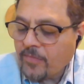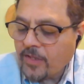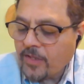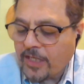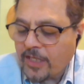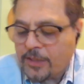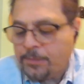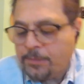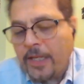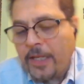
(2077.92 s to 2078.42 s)

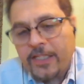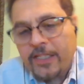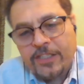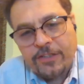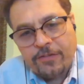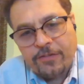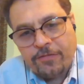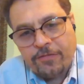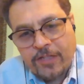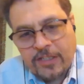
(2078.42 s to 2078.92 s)

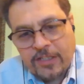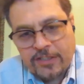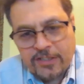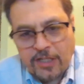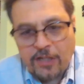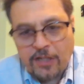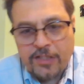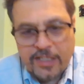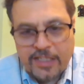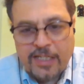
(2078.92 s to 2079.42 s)
expensive
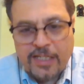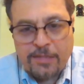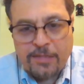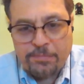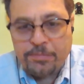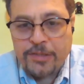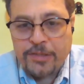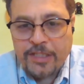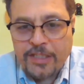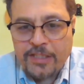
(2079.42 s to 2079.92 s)
consulting
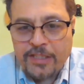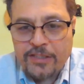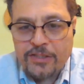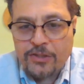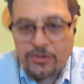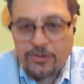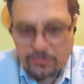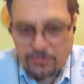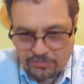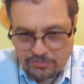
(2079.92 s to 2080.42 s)
companies
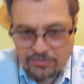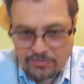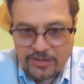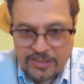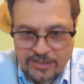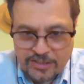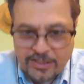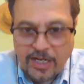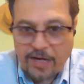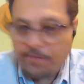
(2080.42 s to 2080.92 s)
to
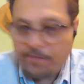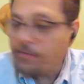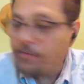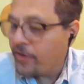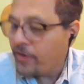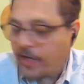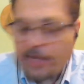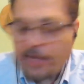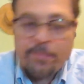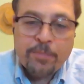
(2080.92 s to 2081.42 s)

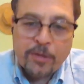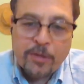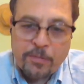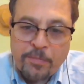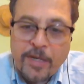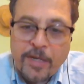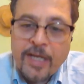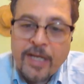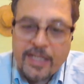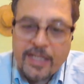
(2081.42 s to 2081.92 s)
decipher,
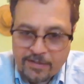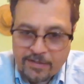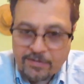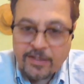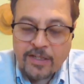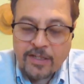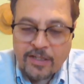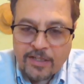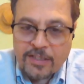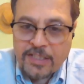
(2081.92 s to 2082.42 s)
implement, and
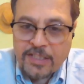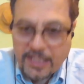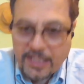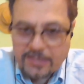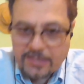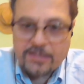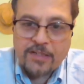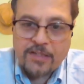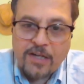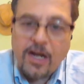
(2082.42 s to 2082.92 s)

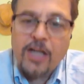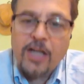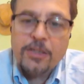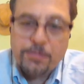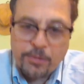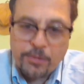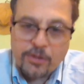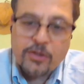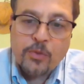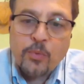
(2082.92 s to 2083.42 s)
teach the
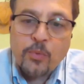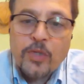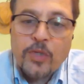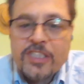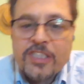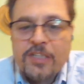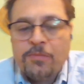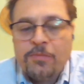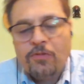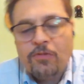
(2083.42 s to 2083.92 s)
gospel, the
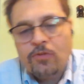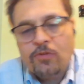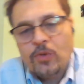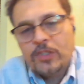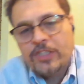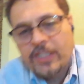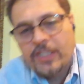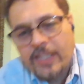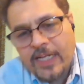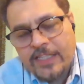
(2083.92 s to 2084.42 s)
wisdom of
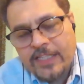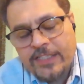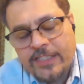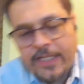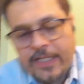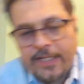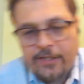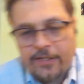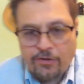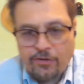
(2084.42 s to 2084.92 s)
what's in that
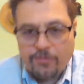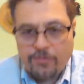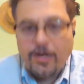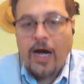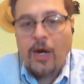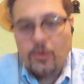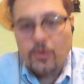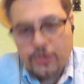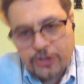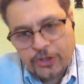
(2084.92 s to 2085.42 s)
standard of
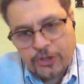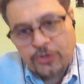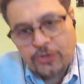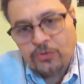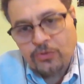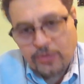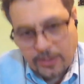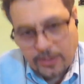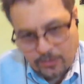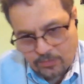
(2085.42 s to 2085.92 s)
how
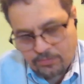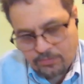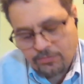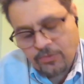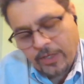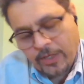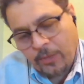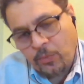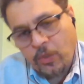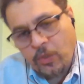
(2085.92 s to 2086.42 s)
to
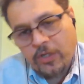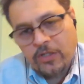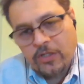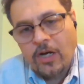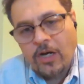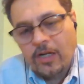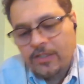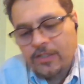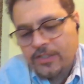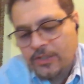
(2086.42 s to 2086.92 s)
and what
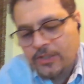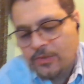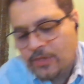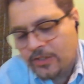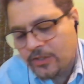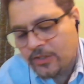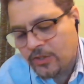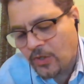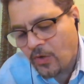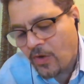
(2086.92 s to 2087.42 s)
not to.
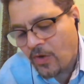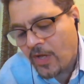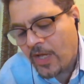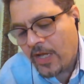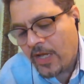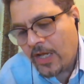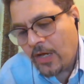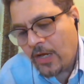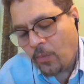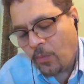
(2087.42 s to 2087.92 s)
And so,
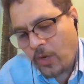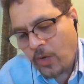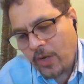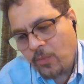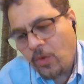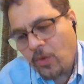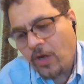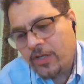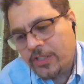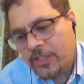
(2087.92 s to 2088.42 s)
what I
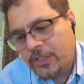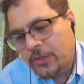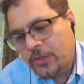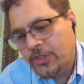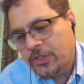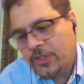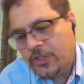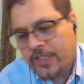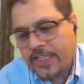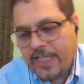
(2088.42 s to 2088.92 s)
want to do
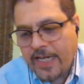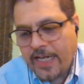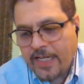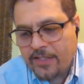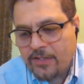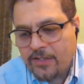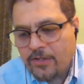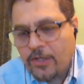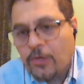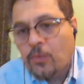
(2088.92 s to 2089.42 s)
is to
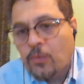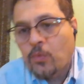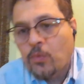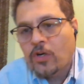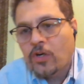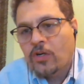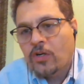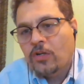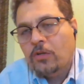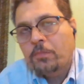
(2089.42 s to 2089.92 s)
gather a
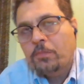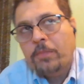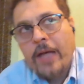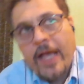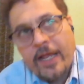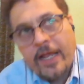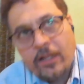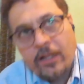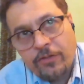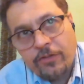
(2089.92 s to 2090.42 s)
world
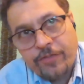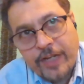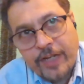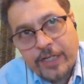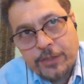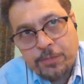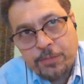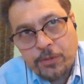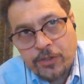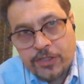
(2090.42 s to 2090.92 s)
panel of
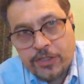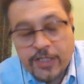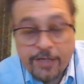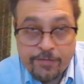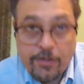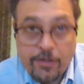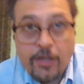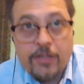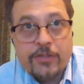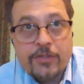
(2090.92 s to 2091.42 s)
experts.
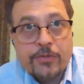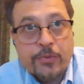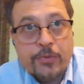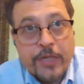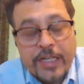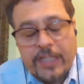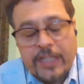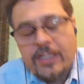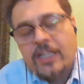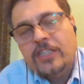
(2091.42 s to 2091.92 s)
I've got
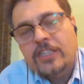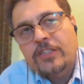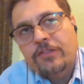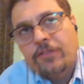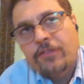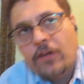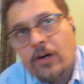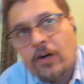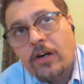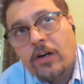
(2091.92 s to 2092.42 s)
three thus
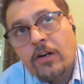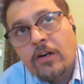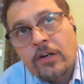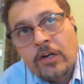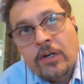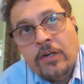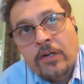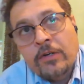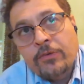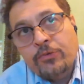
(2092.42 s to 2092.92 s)
far.
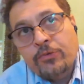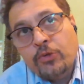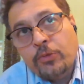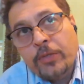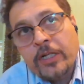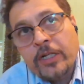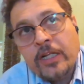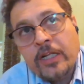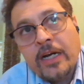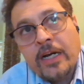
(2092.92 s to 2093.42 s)

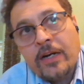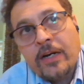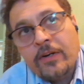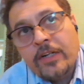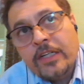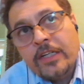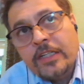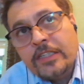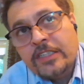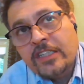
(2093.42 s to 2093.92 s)
Ruben
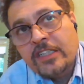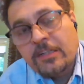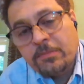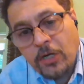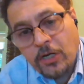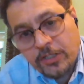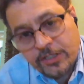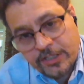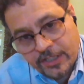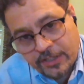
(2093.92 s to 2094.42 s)
Lares,
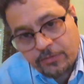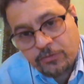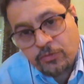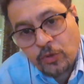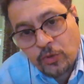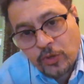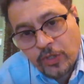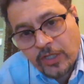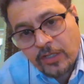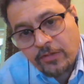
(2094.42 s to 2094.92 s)
Marcin
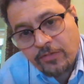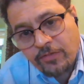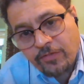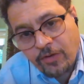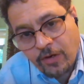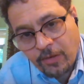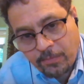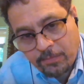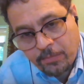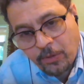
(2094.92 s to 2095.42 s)
Ruda
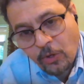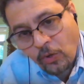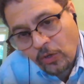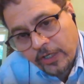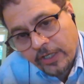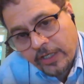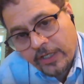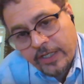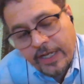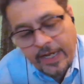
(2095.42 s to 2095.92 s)
from
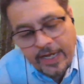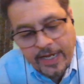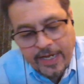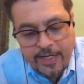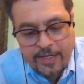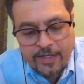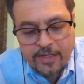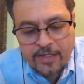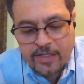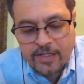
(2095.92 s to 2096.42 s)
Poland,
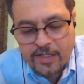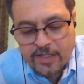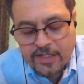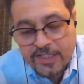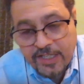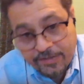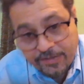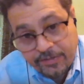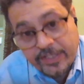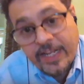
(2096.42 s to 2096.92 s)
and
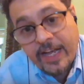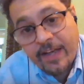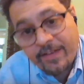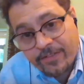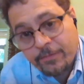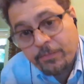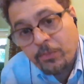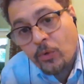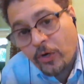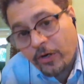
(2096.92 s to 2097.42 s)
David
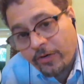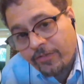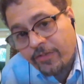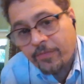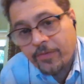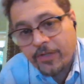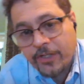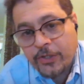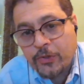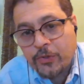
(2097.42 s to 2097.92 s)
Davenport
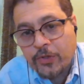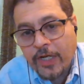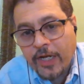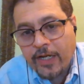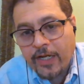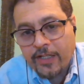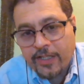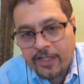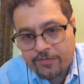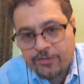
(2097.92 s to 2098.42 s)
from the
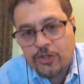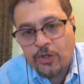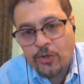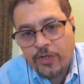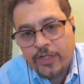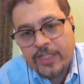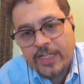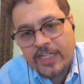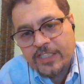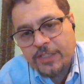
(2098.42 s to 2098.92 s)
UK. They've
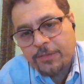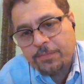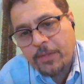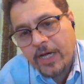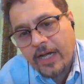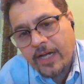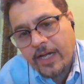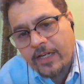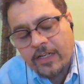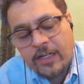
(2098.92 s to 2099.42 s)
joined
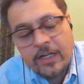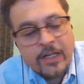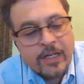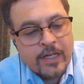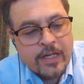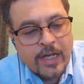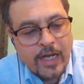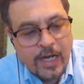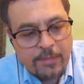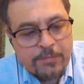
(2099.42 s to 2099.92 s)
SEPAC.
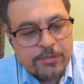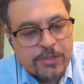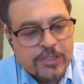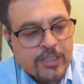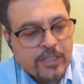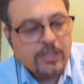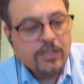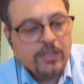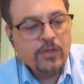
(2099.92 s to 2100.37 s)
I'm still